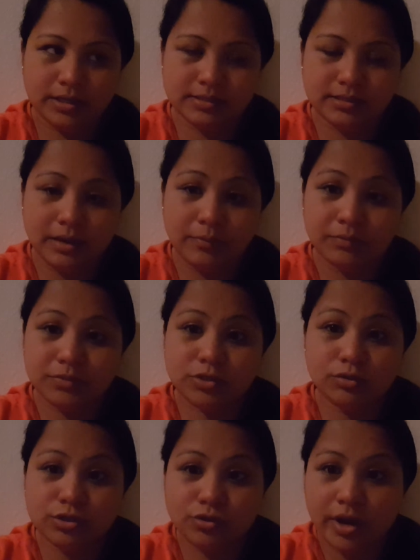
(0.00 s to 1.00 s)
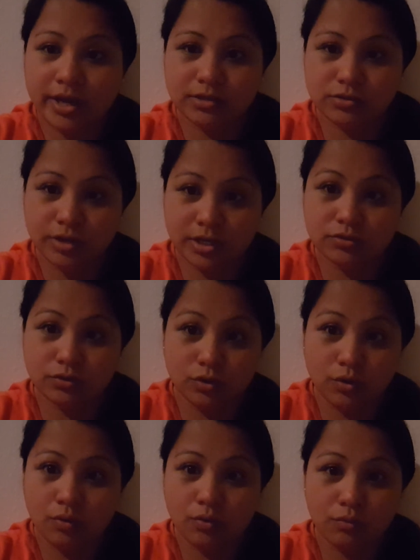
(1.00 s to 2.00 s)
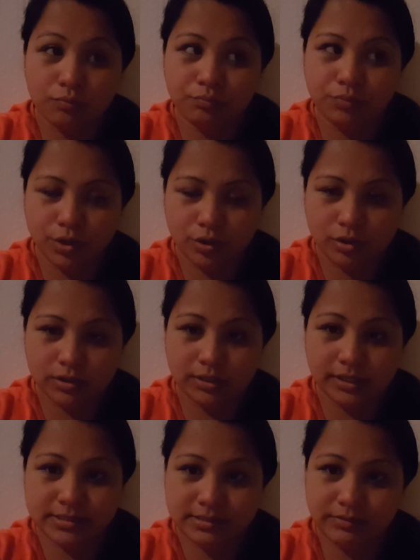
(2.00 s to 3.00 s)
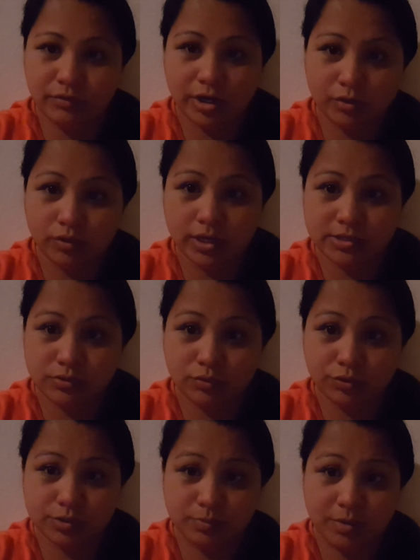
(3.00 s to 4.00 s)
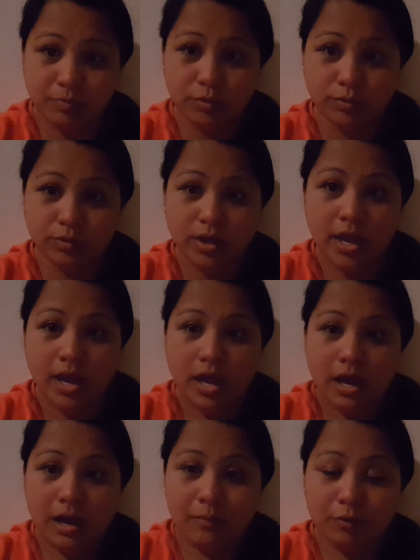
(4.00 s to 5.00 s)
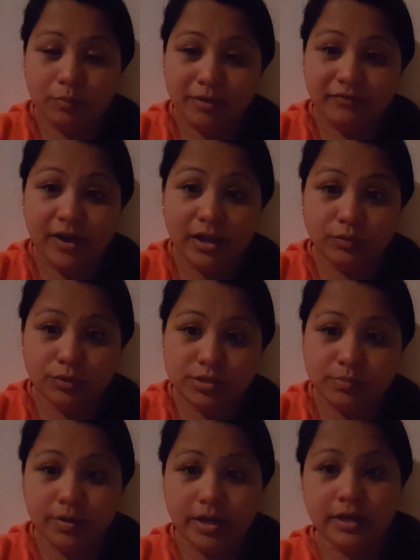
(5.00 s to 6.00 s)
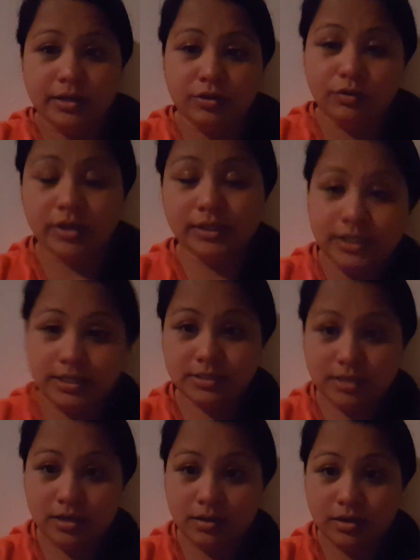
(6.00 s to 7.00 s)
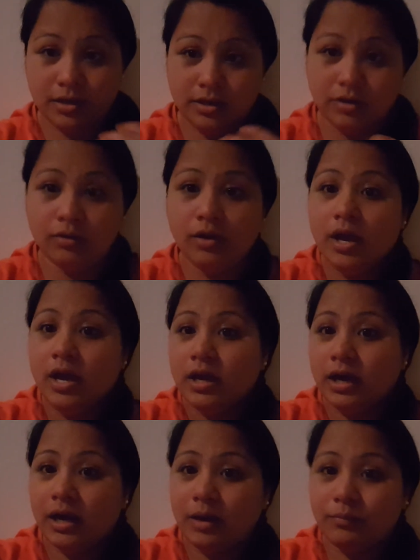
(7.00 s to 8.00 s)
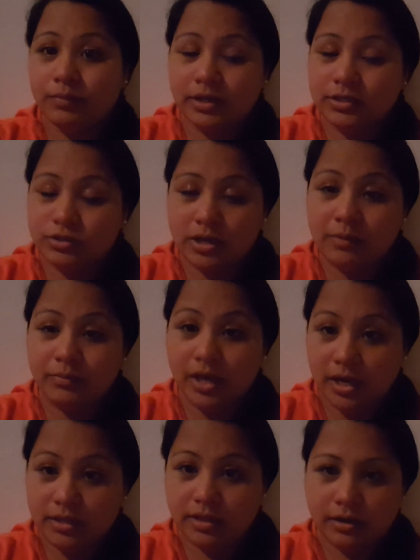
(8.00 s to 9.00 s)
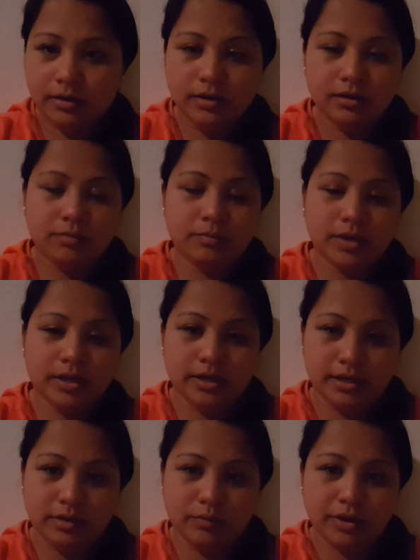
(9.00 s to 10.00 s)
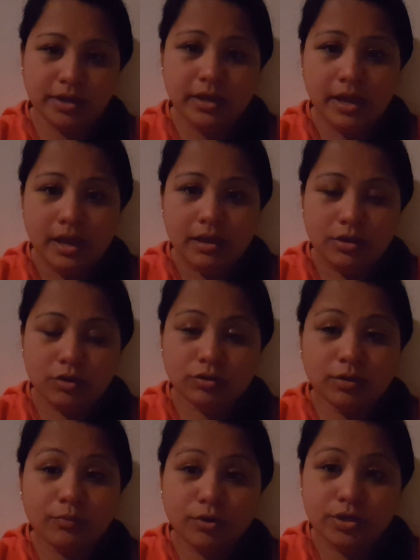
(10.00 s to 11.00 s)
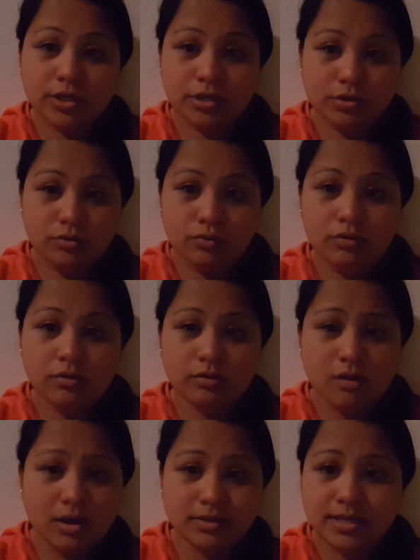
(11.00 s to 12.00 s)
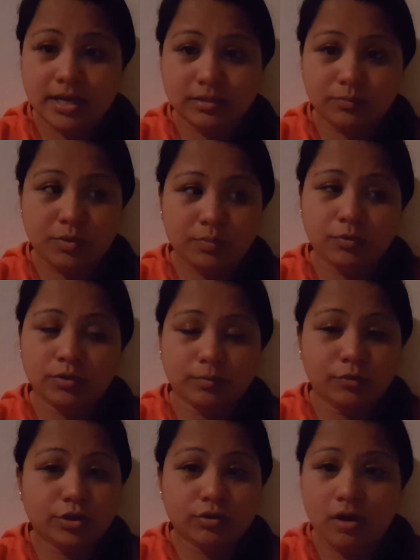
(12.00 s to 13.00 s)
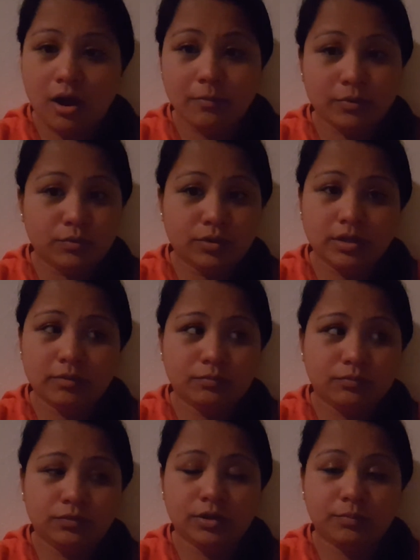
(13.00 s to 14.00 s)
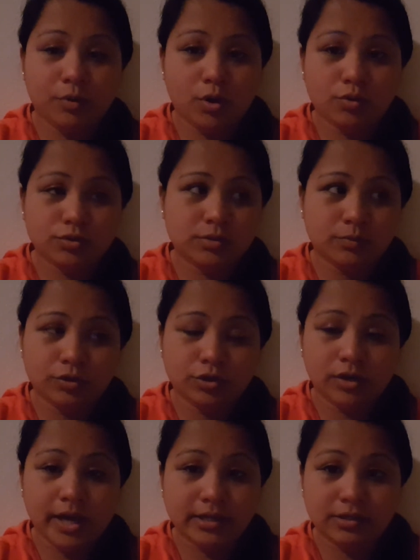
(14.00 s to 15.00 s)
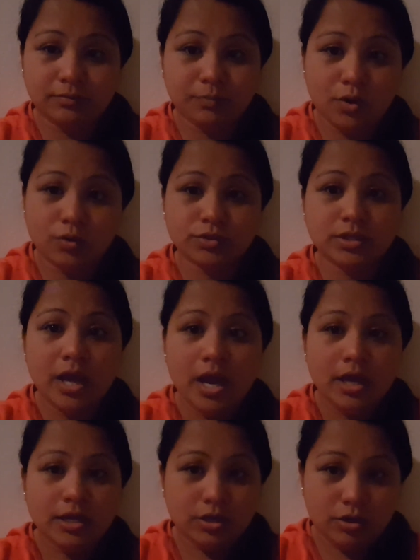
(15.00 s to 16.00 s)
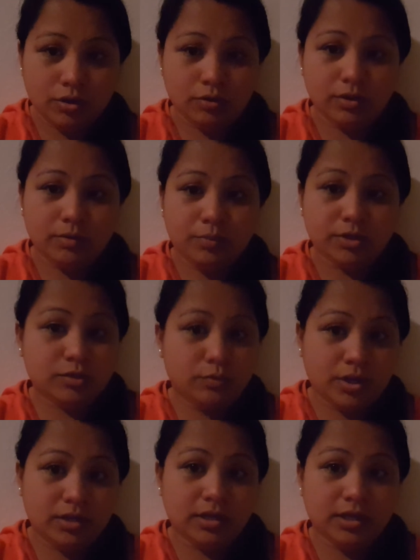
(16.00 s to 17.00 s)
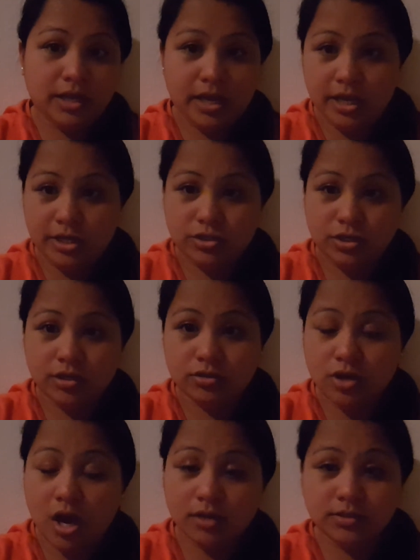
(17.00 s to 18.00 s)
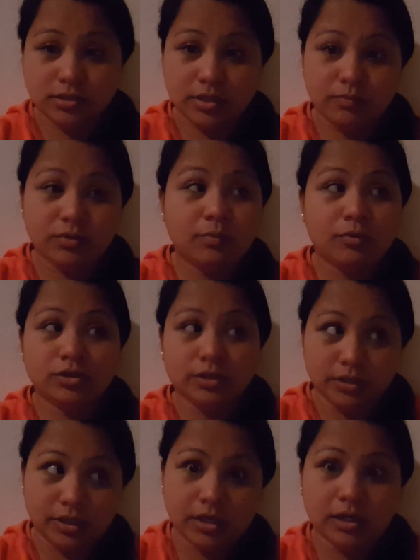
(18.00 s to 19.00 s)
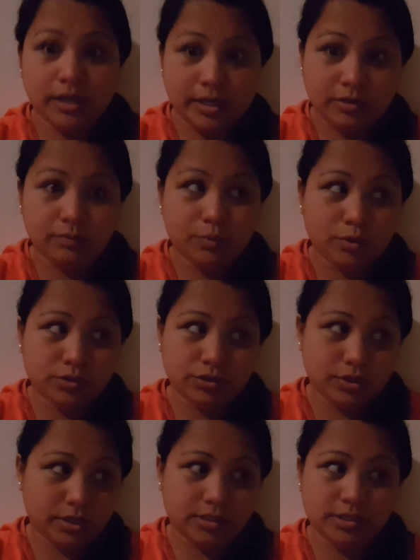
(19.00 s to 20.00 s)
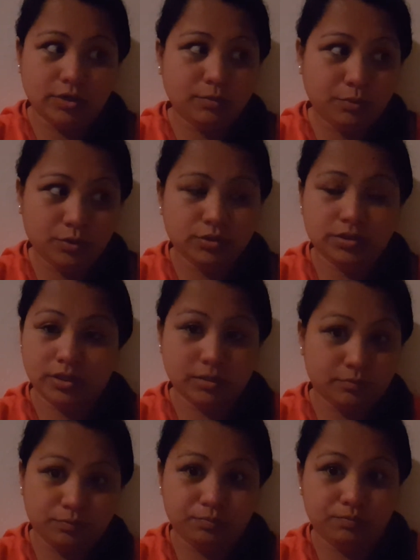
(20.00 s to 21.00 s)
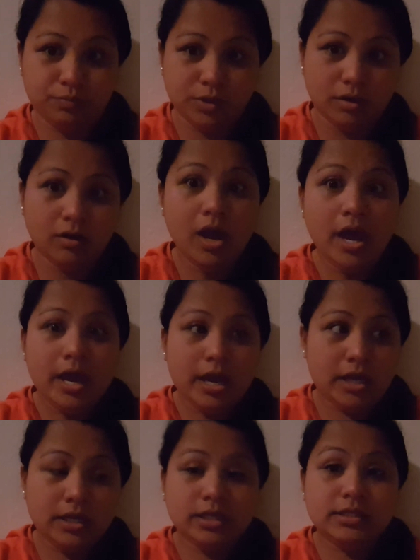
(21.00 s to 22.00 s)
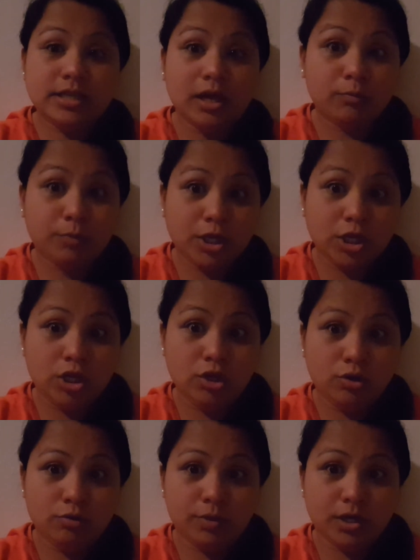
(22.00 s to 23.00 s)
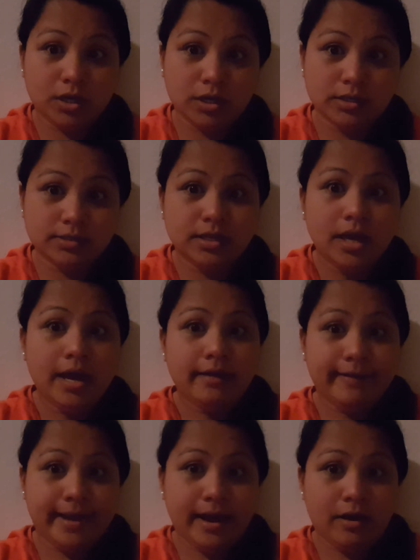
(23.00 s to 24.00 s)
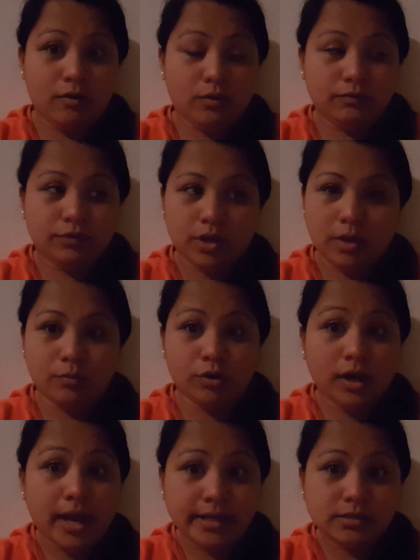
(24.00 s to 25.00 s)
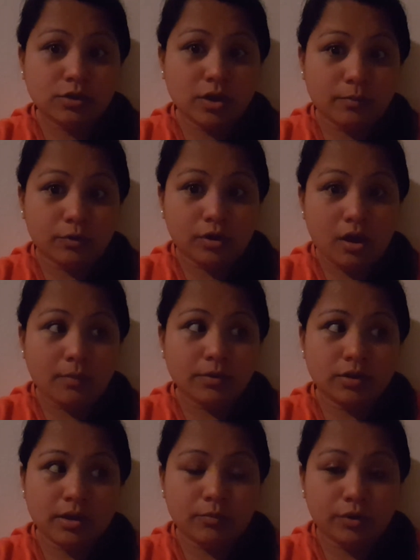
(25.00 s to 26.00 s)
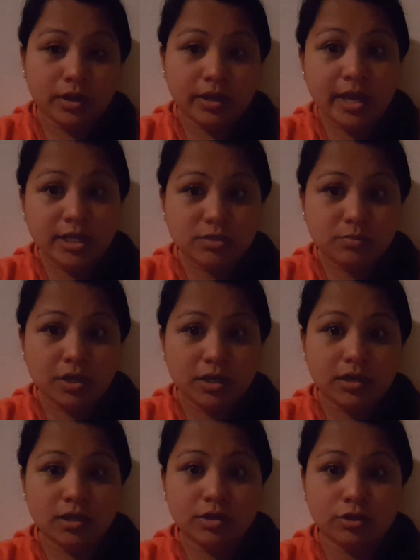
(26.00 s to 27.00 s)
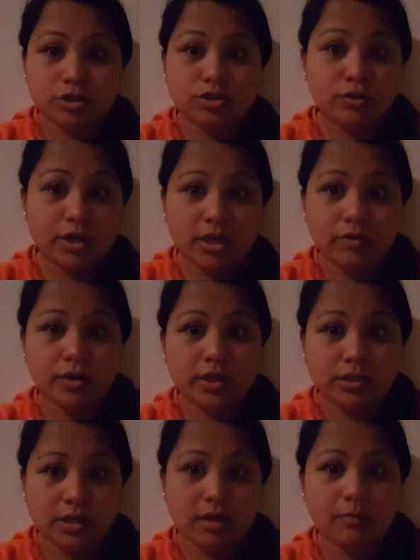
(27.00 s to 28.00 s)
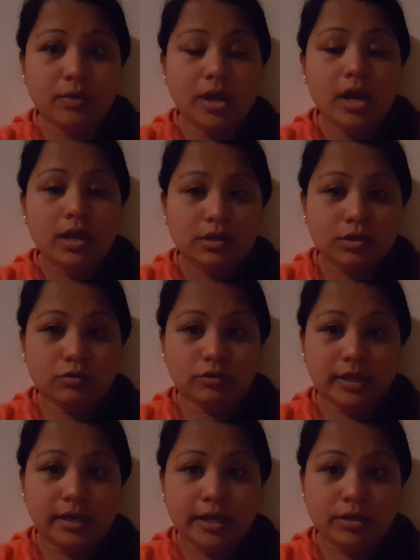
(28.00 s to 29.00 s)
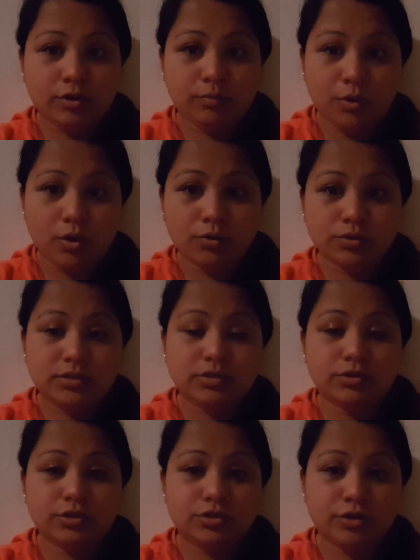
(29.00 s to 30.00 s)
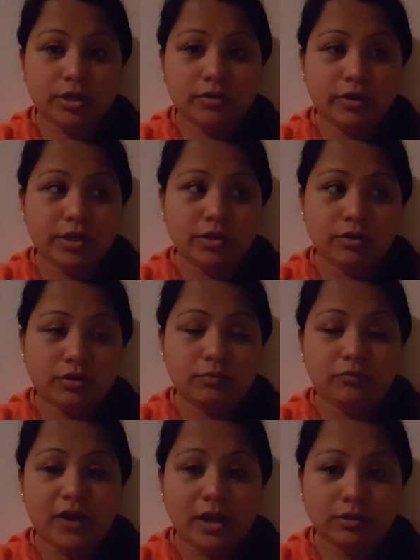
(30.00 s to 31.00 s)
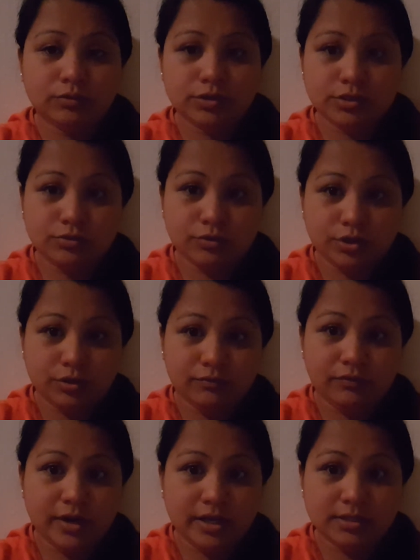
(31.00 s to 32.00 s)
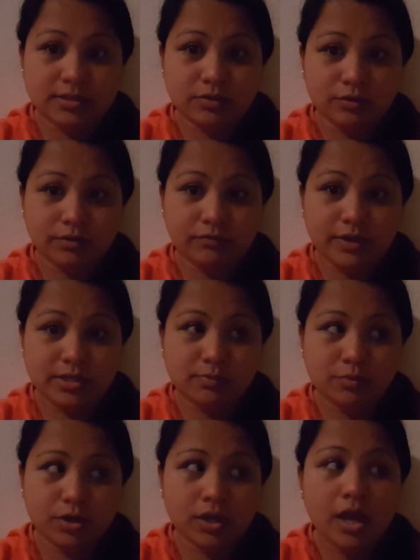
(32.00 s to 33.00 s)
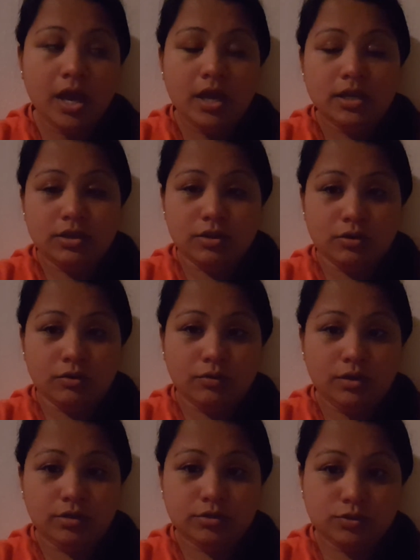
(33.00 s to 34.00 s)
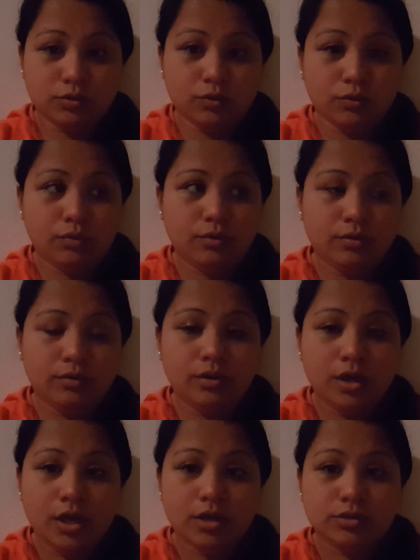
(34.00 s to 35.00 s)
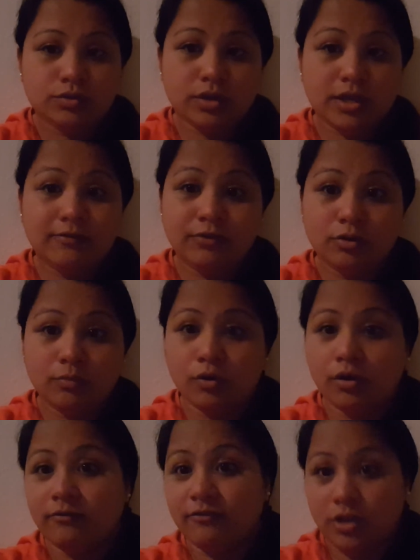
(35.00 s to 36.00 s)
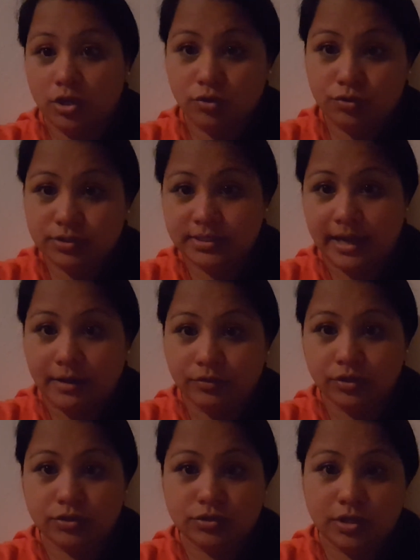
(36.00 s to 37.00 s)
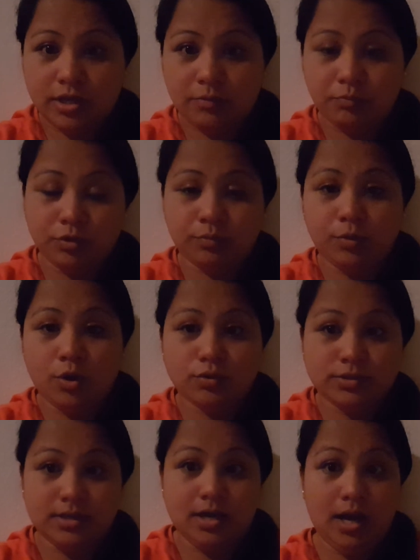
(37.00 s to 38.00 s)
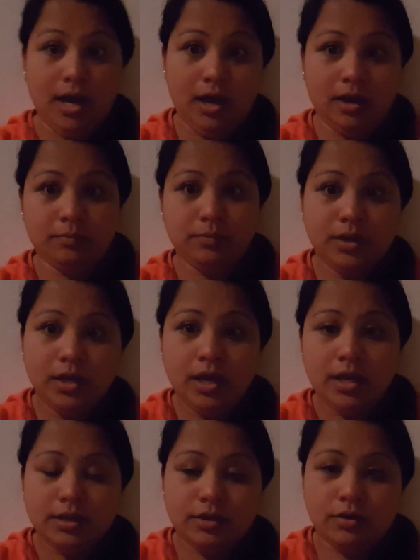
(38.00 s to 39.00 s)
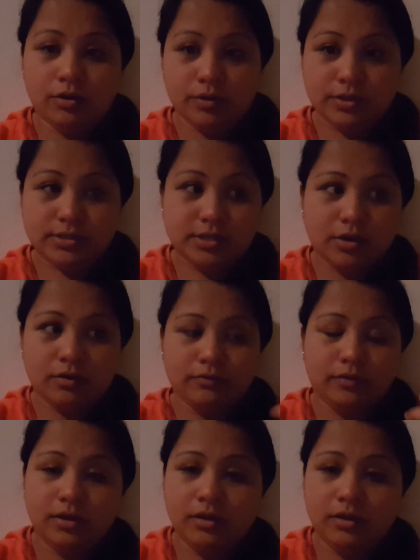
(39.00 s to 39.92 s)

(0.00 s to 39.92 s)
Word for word: It's, I'm, I'm still trying to get to know, you know, at least recognize all those people um, on my followers, but, you know, at least, you know, um, it's, I'm getting there. But anyway, you know, the more that you contact the people, the more you comment with them, their posts, the more you like their posts, you know, in between, engage, talk to them, the more that they're going to like your posts, you're going to see your posts, you're going to, you know, and it's helping you, because now if you got more likes, you got more comment, you got more engagement, you're triggering them, you know, they like your posts, you're triggering your followers or your friends on your Facebook, you know, to to give you more views out there, to keep your posts up, you know, instead of